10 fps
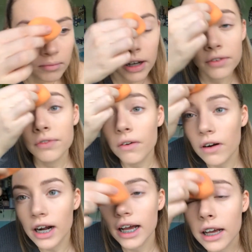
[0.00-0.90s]
My
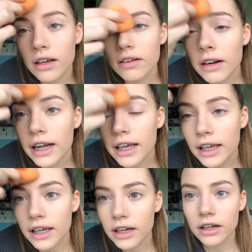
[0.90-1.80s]
forehead right
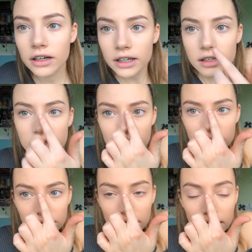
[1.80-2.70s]
here is
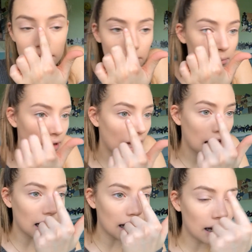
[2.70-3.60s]
really
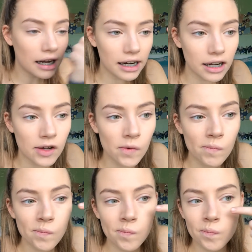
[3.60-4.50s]
bad.
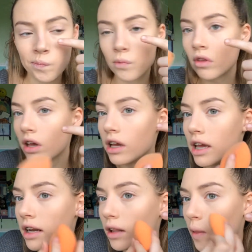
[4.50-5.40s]

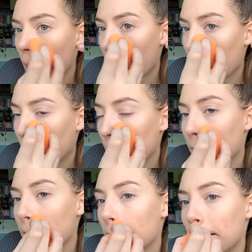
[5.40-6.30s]
And a lot
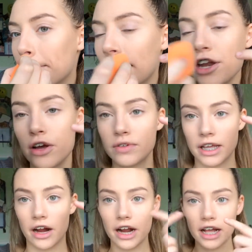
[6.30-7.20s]
in my
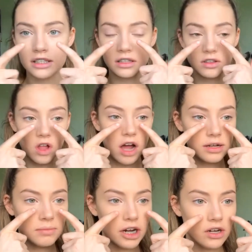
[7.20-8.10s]
nose area. It's a
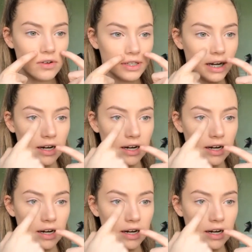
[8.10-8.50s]
lot in my nose